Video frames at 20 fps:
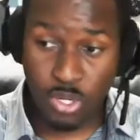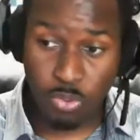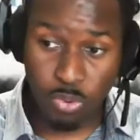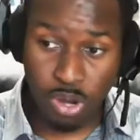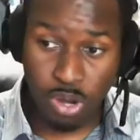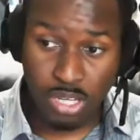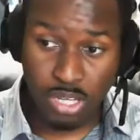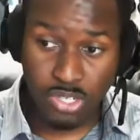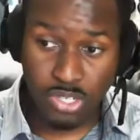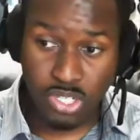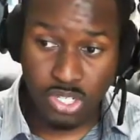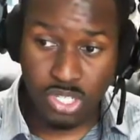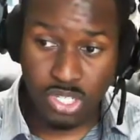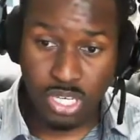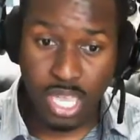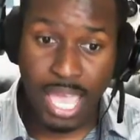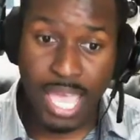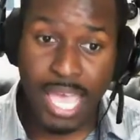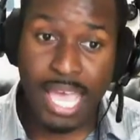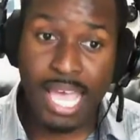going to watch?
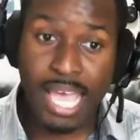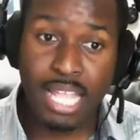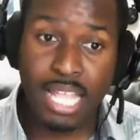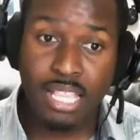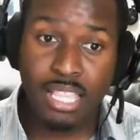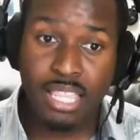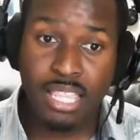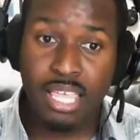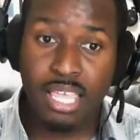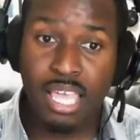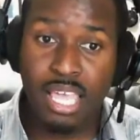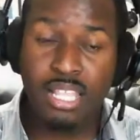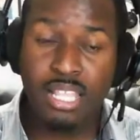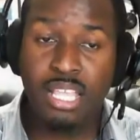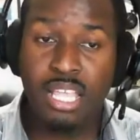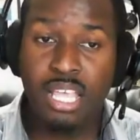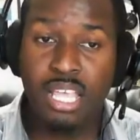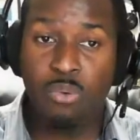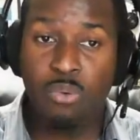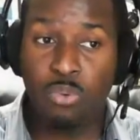And
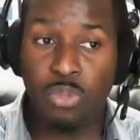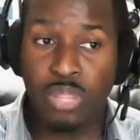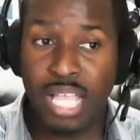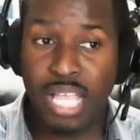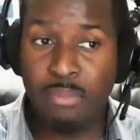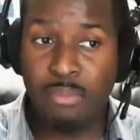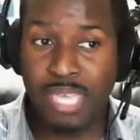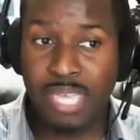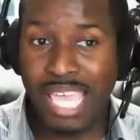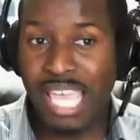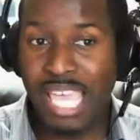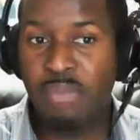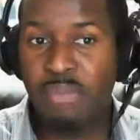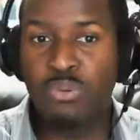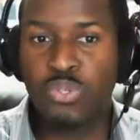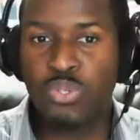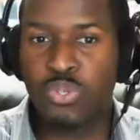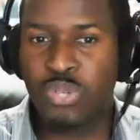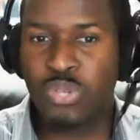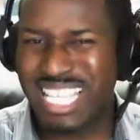then will I be
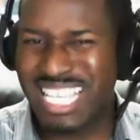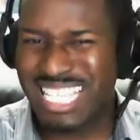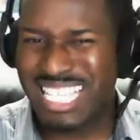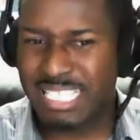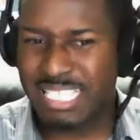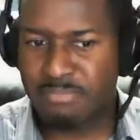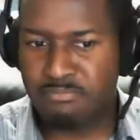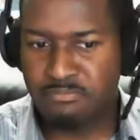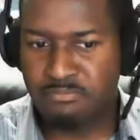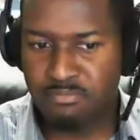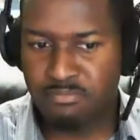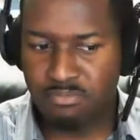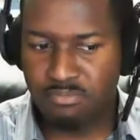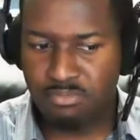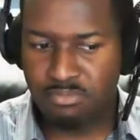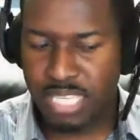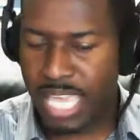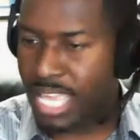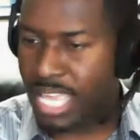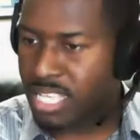able to at least
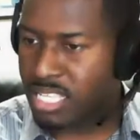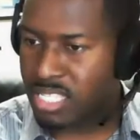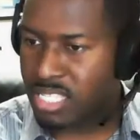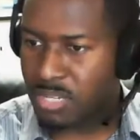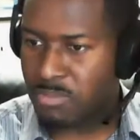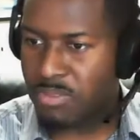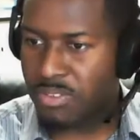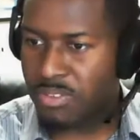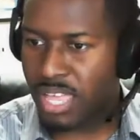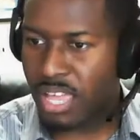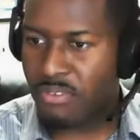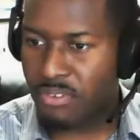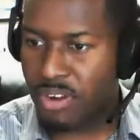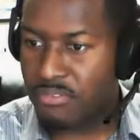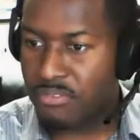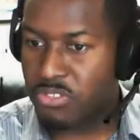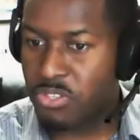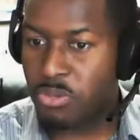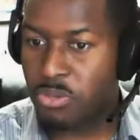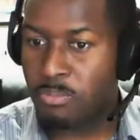gain some of that
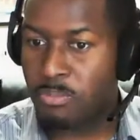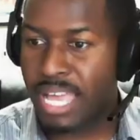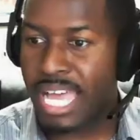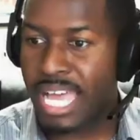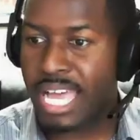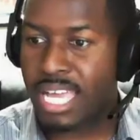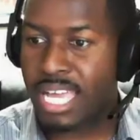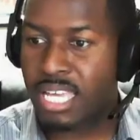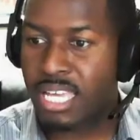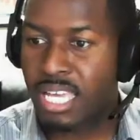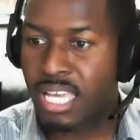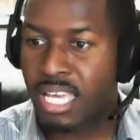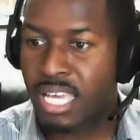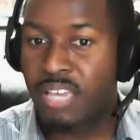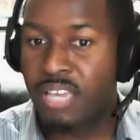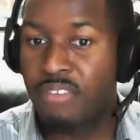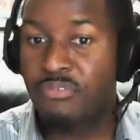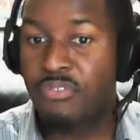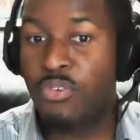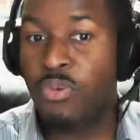revenue back?
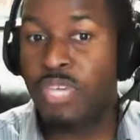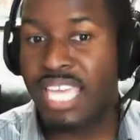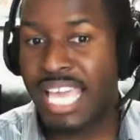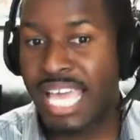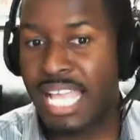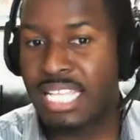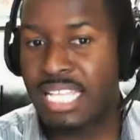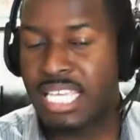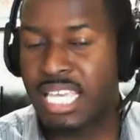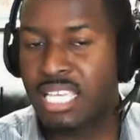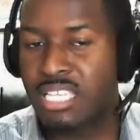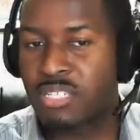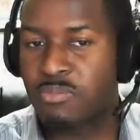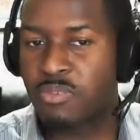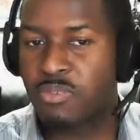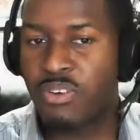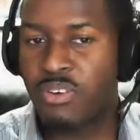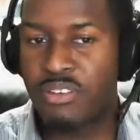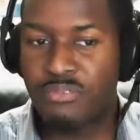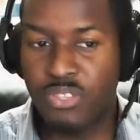If you can gain
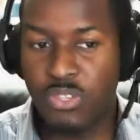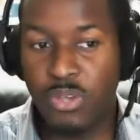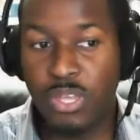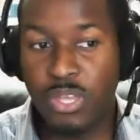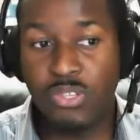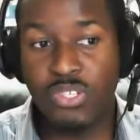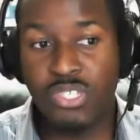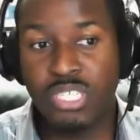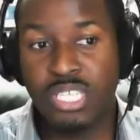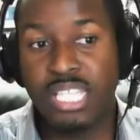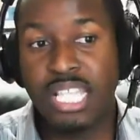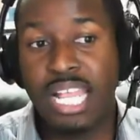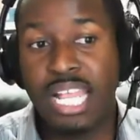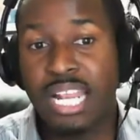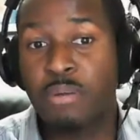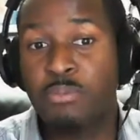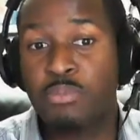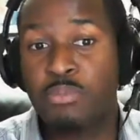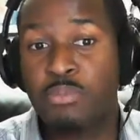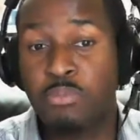some of revenue and you see
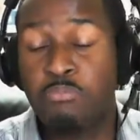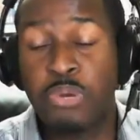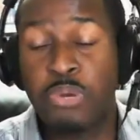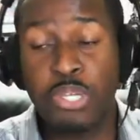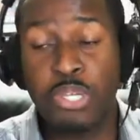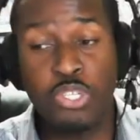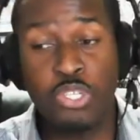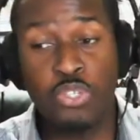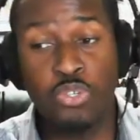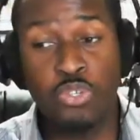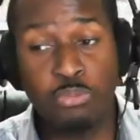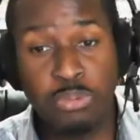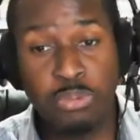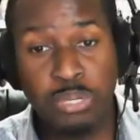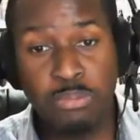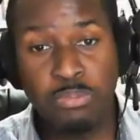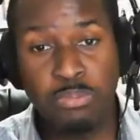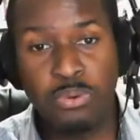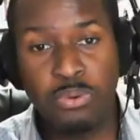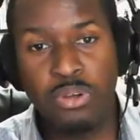that helps you bring in new
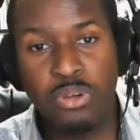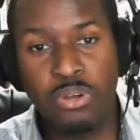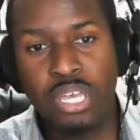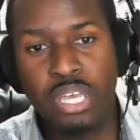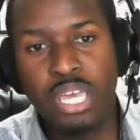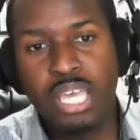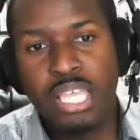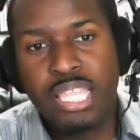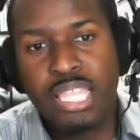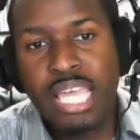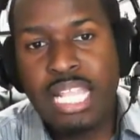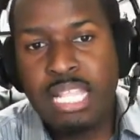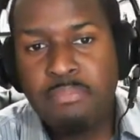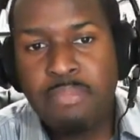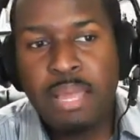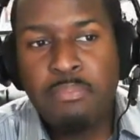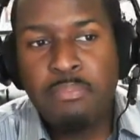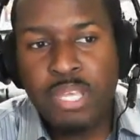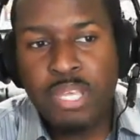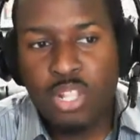people, then it
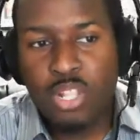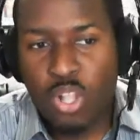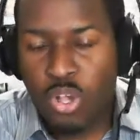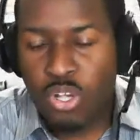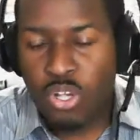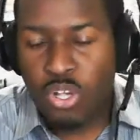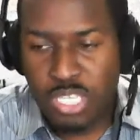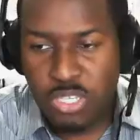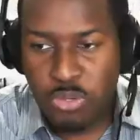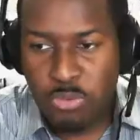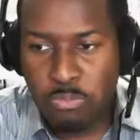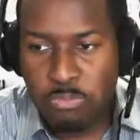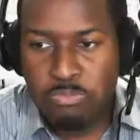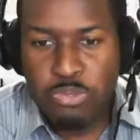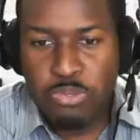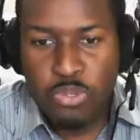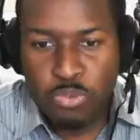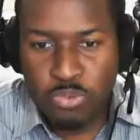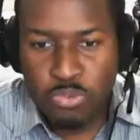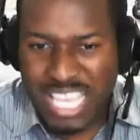might be a loss that
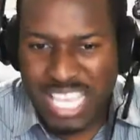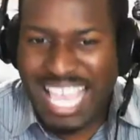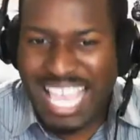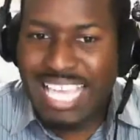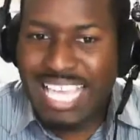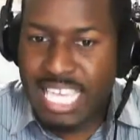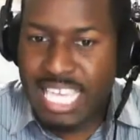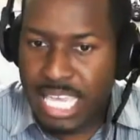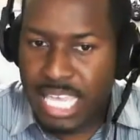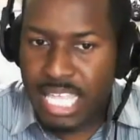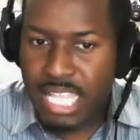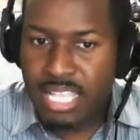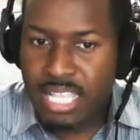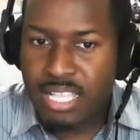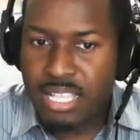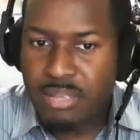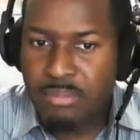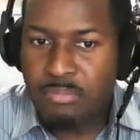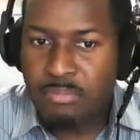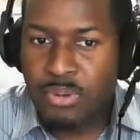you take
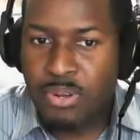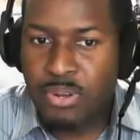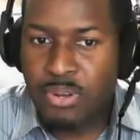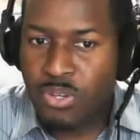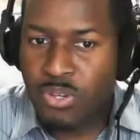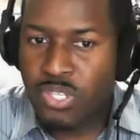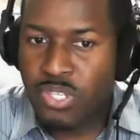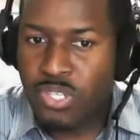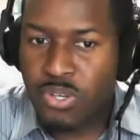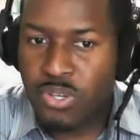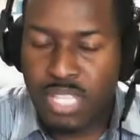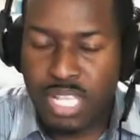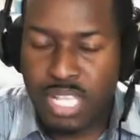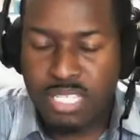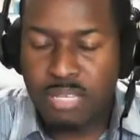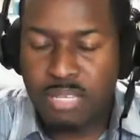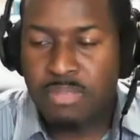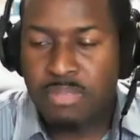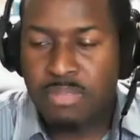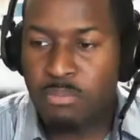in. But also
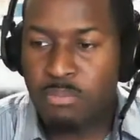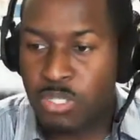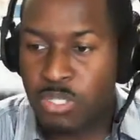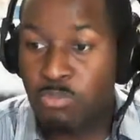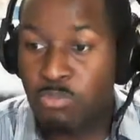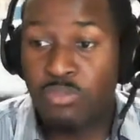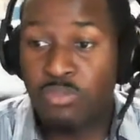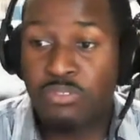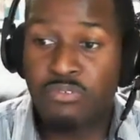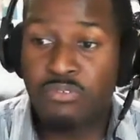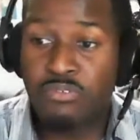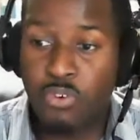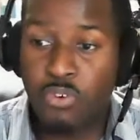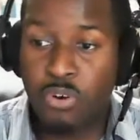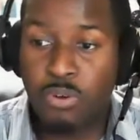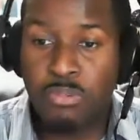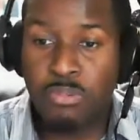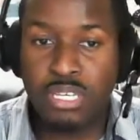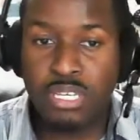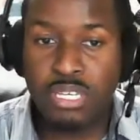that's something that is moving
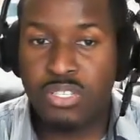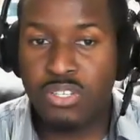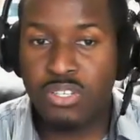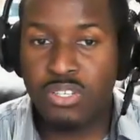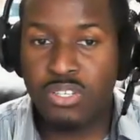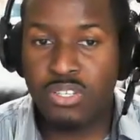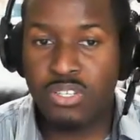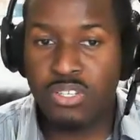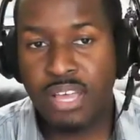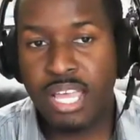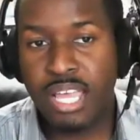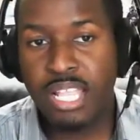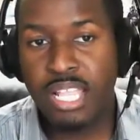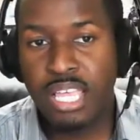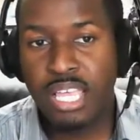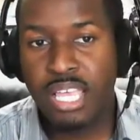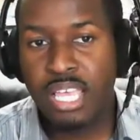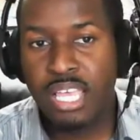forward because okay, fine.